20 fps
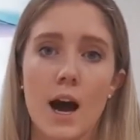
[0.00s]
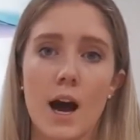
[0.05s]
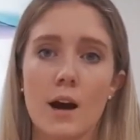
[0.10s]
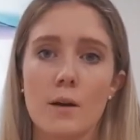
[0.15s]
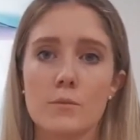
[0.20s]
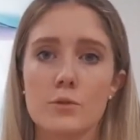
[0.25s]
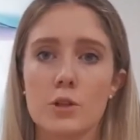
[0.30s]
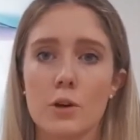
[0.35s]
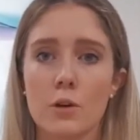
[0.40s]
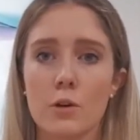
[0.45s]

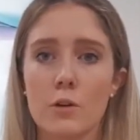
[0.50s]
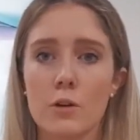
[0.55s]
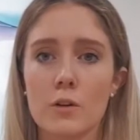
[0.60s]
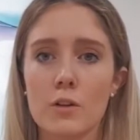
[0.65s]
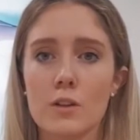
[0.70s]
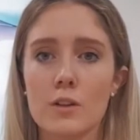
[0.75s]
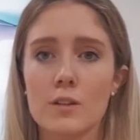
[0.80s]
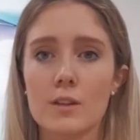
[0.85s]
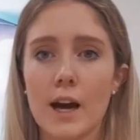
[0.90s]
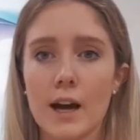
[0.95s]
So
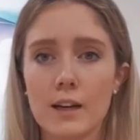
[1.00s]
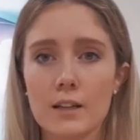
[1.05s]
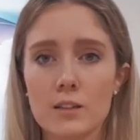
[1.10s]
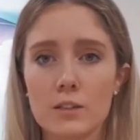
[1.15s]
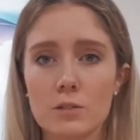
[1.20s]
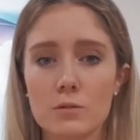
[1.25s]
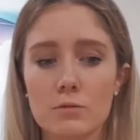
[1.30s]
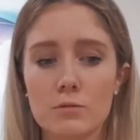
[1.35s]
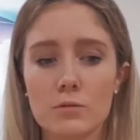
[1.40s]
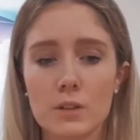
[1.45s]
that is
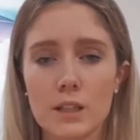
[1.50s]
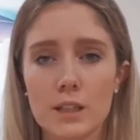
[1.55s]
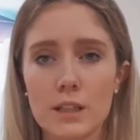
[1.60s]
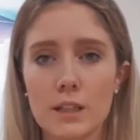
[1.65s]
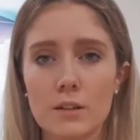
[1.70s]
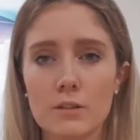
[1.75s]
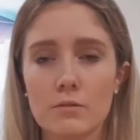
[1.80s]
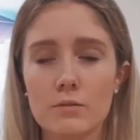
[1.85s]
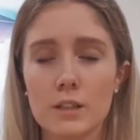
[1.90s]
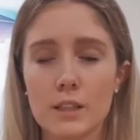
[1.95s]
a
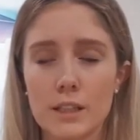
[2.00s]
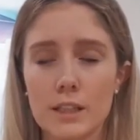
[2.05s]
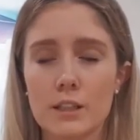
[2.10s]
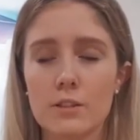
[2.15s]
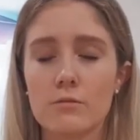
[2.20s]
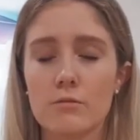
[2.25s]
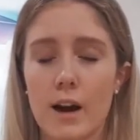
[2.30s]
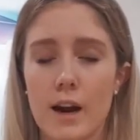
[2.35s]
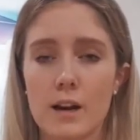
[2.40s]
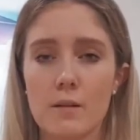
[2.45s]
really, really
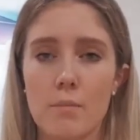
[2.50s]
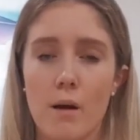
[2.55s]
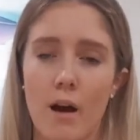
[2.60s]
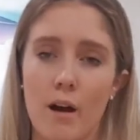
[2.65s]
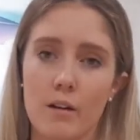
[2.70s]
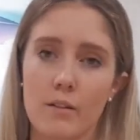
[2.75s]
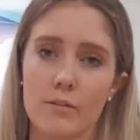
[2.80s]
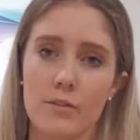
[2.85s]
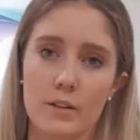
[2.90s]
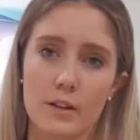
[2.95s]
great
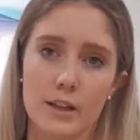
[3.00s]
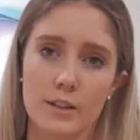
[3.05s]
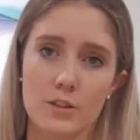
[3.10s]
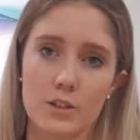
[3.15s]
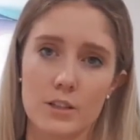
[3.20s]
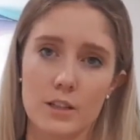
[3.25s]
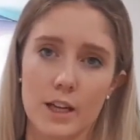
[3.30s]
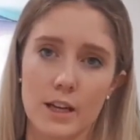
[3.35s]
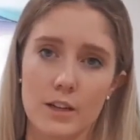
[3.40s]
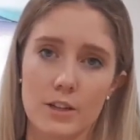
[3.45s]
part of the
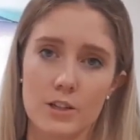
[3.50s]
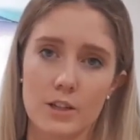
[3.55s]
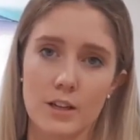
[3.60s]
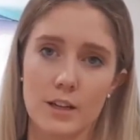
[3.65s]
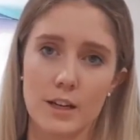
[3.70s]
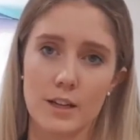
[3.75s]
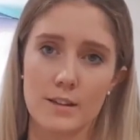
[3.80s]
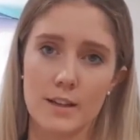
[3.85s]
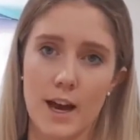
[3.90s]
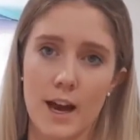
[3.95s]
legislation,
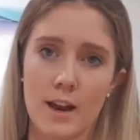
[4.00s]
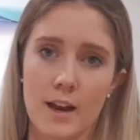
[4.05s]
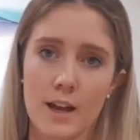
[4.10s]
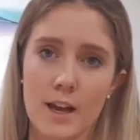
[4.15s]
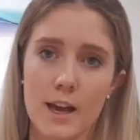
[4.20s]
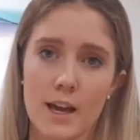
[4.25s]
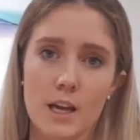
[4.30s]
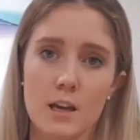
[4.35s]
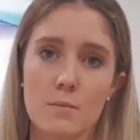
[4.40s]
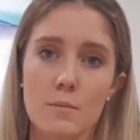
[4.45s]
in that
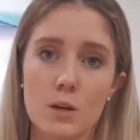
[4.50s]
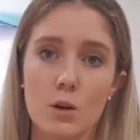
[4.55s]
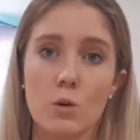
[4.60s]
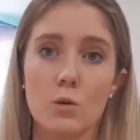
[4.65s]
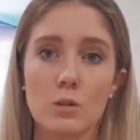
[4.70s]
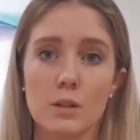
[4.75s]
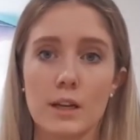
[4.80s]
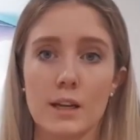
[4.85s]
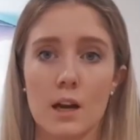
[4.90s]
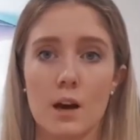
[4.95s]
it can be
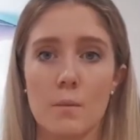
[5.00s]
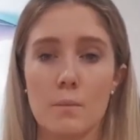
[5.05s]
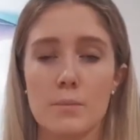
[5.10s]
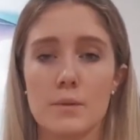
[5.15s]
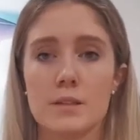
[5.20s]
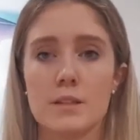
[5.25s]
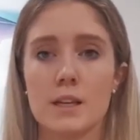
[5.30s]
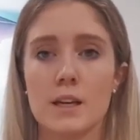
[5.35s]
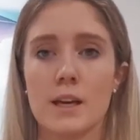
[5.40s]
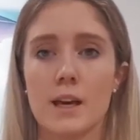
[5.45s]

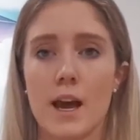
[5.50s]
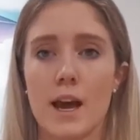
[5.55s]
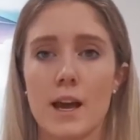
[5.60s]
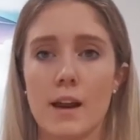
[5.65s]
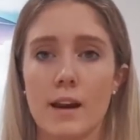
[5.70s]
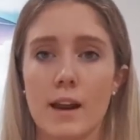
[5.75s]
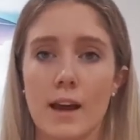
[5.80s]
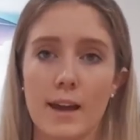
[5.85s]
all-encompassing and